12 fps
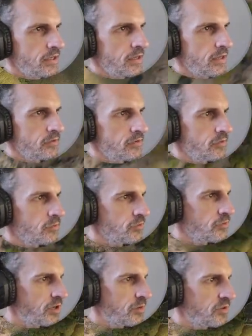Since we
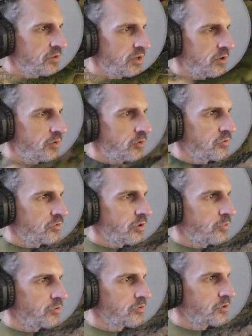stopped at that horse
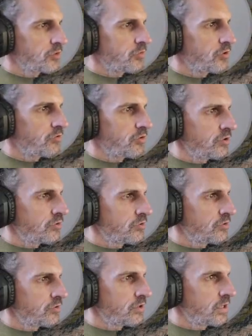farm, we'll skip over this
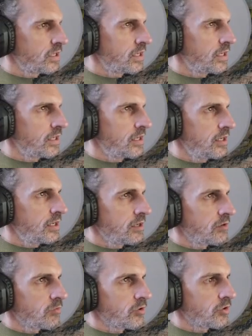
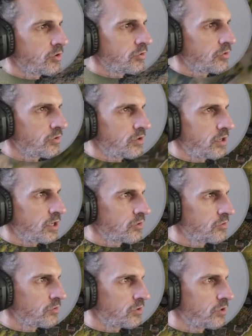and we'll go to the
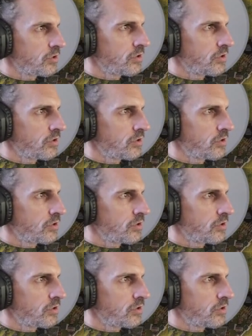next one.